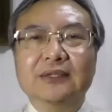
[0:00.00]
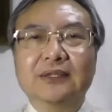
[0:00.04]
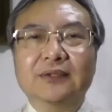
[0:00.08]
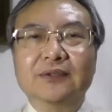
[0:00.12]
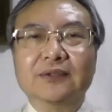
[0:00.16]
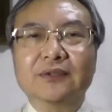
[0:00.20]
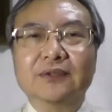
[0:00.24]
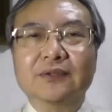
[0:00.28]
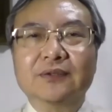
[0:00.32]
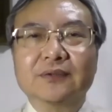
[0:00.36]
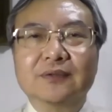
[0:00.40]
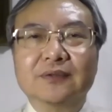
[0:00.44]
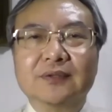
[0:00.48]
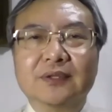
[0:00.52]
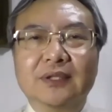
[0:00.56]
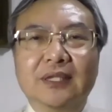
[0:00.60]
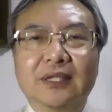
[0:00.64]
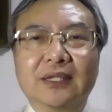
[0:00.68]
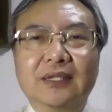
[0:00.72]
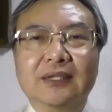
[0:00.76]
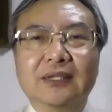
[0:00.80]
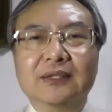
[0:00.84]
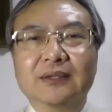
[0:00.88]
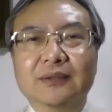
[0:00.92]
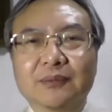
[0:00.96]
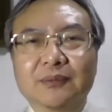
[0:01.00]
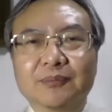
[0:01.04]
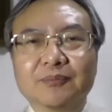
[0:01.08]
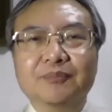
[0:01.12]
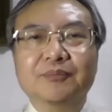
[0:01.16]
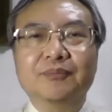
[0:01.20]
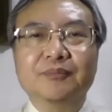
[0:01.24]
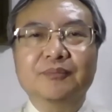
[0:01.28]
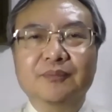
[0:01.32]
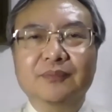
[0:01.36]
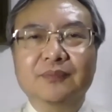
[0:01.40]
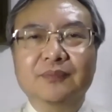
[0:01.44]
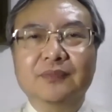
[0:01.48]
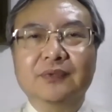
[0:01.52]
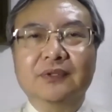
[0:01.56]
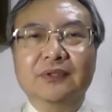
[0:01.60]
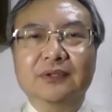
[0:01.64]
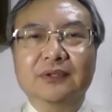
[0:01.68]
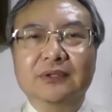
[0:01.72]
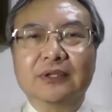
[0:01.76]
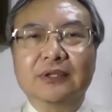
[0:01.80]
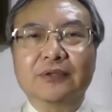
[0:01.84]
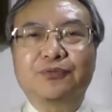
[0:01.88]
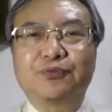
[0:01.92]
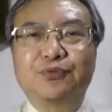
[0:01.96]

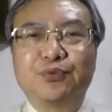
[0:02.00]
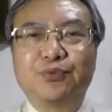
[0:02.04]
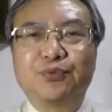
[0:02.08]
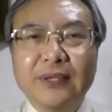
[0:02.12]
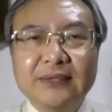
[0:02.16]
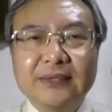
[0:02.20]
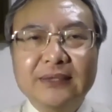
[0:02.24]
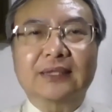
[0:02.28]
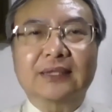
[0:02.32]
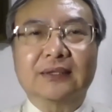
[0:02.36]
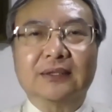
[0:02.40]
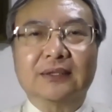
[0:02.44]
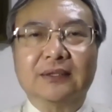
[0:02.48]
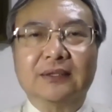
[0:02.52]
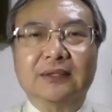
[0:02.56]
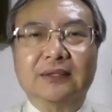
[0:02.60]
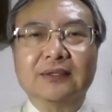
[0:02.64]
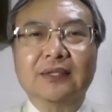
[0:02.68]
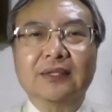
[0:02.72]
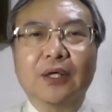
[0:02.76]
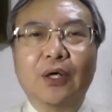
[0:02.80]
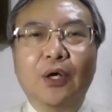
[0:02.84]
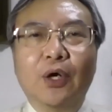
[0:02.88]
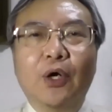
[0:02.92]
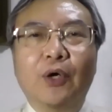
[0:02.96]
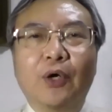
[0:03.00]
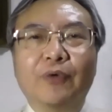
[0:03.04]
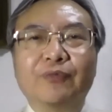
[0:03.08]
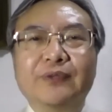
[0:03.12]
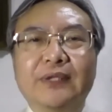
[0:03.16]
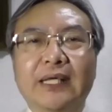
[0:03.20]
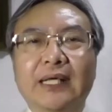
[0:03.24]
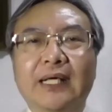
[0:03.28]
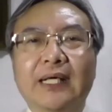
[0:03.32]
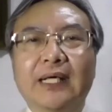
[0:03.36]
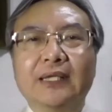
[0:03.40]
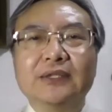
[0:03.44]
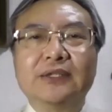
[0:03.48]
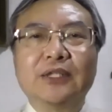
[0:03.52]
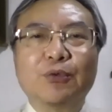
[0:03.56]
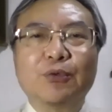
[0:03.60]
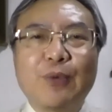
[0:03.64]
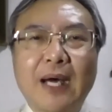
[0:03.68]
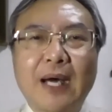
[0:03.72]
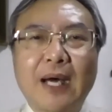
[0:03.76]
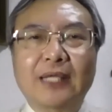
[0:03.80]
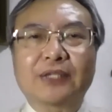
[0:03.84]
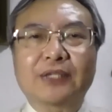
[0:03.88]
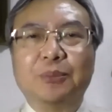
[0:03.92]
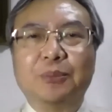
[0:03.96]
the freezing of their
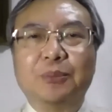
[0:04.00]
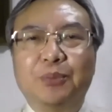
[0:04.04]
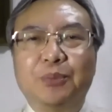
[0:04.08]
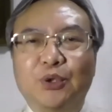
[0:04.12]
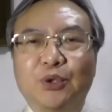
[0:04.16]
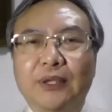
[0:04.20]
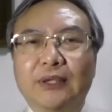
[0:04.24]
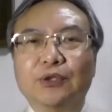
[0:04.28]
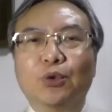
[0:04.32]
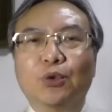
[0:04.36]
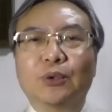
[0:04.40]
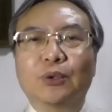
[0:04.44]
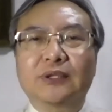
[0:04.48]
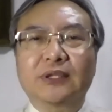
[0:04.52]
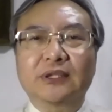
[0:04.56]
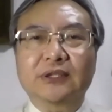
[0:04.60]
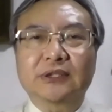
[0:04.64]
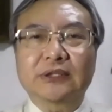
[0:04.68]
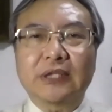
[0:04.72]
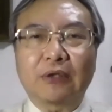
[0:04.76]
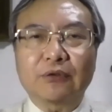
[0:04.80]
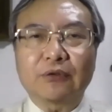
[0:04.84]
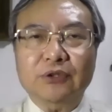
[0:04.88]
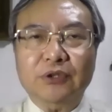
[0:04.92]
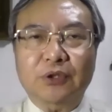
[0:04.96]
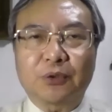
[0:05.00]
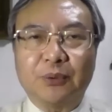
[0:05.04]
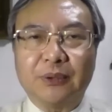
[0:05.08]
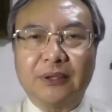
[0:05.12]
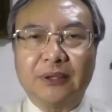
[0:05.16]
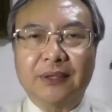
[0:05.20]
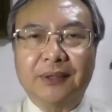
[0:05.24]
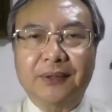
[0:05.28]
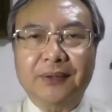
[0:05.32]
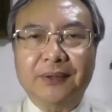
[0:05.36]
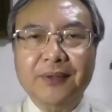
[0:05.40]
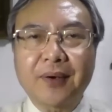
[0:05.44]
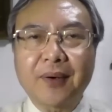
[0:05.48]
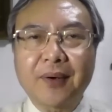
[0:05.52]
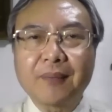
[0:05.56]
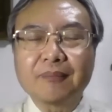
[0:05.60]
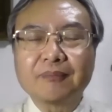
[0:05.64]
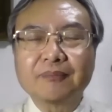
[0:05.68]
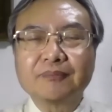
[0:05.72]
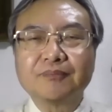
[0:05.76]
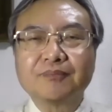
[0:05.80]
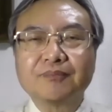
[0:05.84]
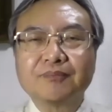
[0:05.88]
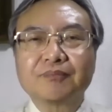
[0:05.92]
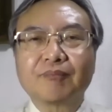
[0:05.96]
interaction between North and South Korea,
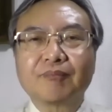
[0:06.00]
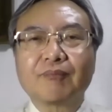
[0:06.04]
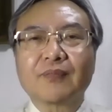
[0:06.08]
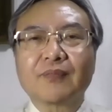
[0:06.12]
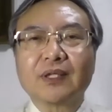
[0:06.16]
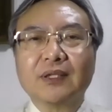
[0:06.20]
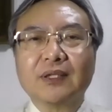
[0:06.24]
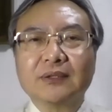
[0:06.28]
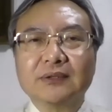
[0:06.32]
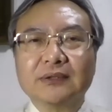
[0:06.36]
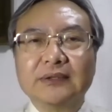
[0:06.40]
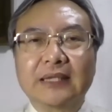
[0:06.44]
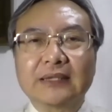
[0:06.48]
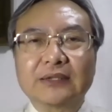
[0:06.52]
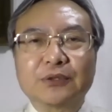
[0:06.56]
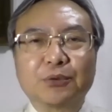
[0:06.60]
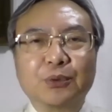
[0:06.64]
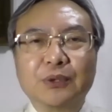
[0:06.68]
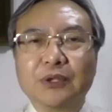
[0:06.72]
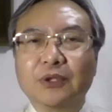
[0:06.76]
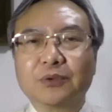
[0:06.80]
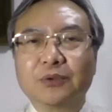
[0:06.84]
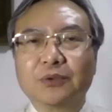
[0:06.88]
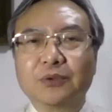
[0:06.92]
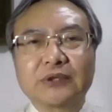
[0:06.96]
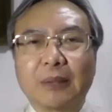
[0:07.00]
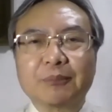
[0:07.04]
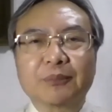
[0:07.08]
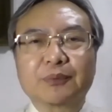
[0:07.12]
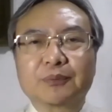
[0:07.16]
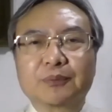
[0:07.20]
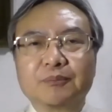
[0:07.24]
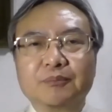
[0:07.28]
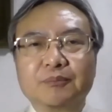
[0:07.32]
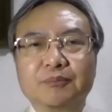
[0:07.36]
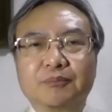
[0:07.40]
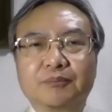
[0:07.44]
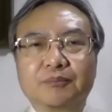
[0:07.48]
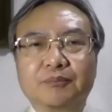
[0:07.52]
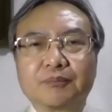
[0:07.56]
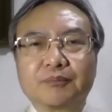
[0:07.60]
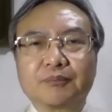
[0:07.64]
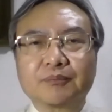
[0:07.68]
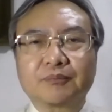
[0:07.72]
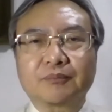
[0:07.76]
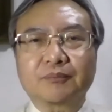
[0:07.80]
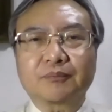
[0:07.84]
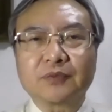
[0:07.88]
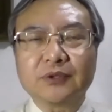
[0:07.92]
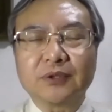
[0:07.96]
that will some,
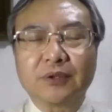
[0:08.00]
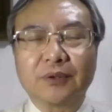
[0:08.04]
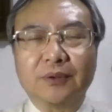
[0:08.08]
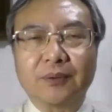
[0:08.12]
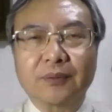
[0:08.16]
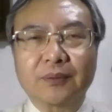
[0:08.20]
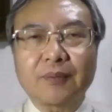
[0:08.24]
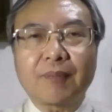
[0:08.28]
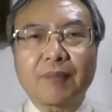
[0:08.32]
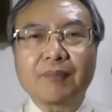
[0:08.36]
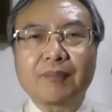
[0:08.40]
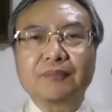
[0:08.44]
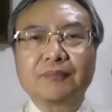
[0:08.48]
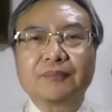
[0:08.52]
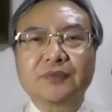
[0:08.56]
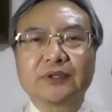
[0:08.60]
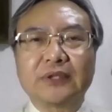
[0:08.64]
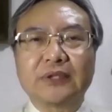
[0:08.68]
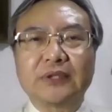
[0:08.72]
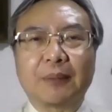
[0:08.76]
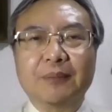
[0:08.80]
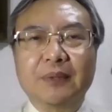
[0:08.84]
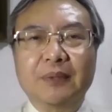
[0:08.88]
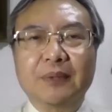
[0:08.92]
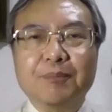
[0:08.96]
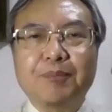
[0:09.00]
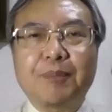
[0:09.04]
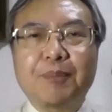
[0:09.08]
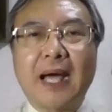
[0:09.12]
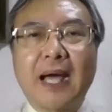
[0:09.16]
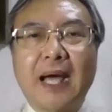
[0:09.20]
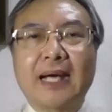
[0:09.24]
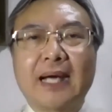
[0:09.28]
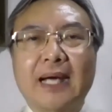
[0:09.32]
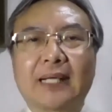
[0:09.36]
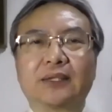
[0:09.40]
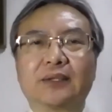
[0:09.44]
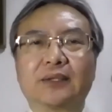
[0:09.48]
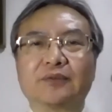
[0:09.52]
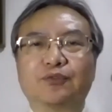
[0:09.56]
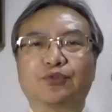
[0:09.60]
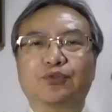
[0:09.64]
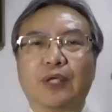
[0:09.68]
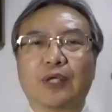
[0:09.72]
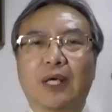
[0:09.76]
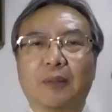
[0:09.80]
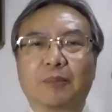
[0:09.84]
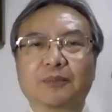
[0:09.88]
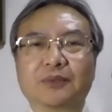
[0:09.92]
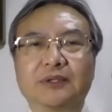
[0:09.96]
some impact
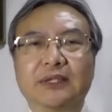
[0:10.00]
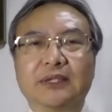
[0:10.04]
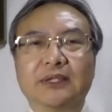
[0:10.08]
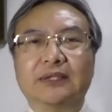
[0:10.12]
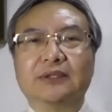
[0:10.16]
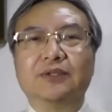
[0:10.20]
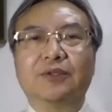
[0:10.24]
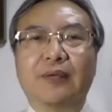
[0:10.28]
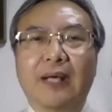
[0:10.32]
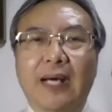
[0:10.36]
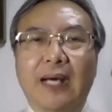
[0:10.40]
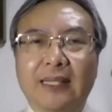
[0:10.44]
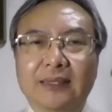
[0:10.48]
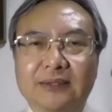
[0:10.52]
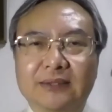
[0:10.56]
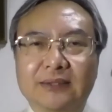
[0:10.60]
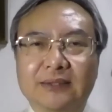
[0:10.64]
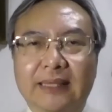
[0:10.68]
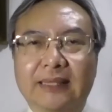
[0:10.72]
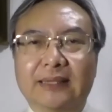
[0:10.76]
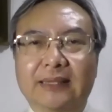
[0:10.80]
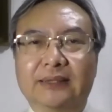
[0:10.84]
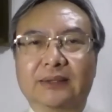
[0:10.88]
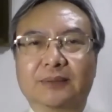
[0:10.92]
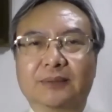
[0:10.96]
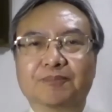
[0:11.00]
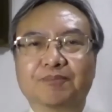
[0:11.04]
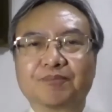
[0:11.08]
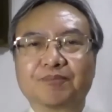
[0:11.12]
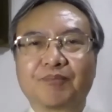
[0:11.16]
from the United States.